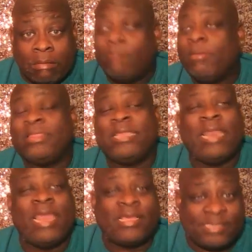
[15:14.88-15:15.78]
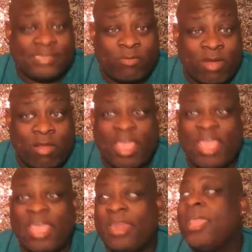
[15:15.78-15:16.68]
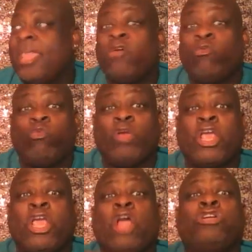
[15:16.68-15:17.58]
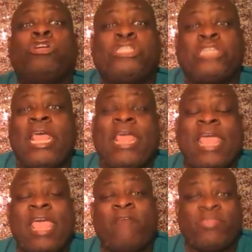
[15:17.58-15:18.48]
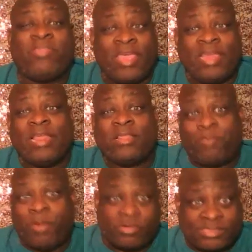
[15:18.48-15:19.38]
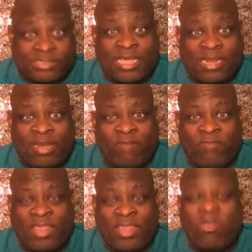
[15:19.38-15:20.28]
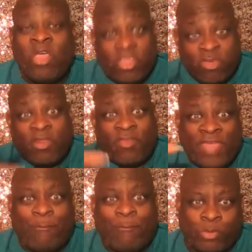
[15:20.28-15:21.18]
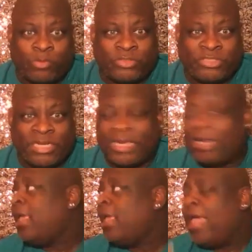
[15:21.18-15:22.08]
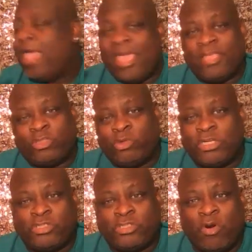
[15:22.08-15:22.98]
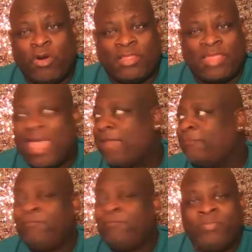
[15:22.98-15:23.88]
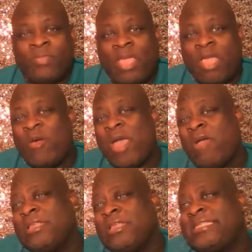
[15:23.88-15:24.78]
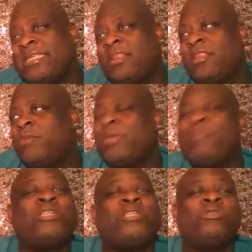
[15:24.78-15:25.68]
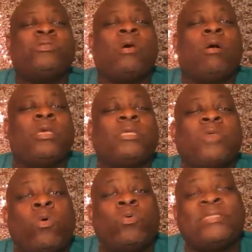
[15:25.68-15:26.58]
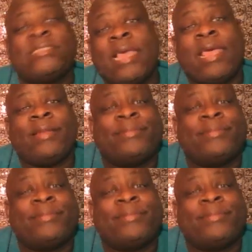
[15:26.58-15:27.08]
But then they can sit around and regurgitate everything that the person said in their video. You know, that bullshit. And Trish started that. And I only seen a little bit, bitch. You saw his whole set.